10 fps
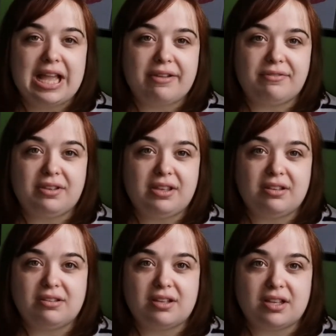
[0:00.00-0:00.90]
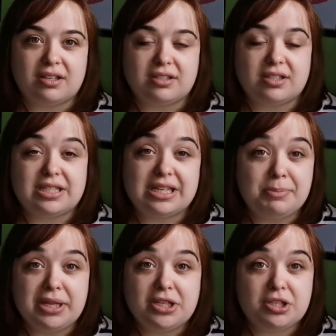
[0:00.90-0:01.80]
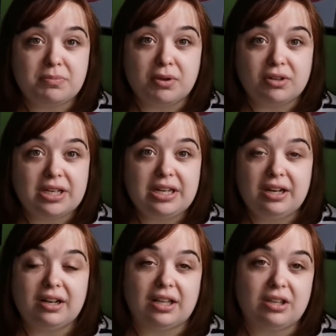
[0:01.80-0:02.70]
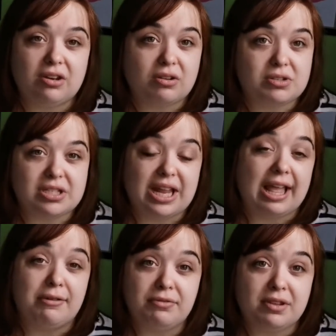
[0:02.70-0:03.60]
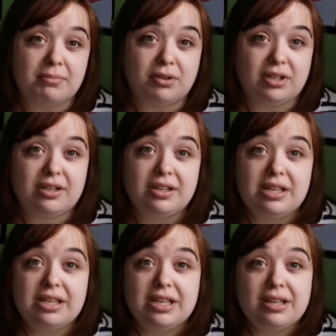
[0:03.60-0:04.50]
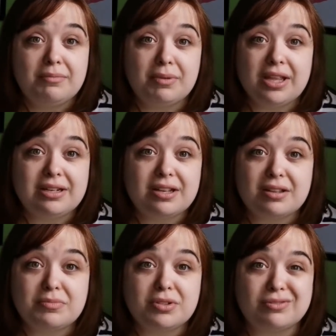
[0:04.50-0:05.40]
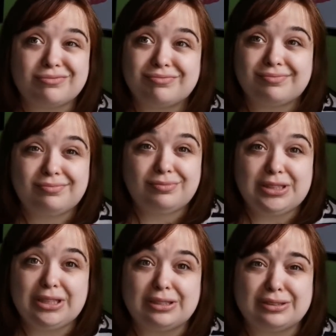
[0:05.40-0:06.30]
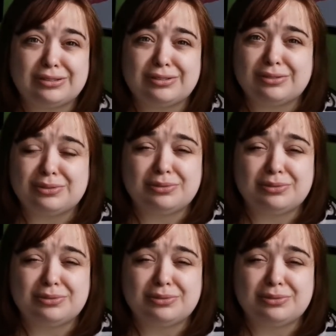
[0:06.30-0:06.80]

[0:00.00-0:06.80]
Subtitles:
having a slimmish body, like, you know, just a healthier body. But in terms of, you know,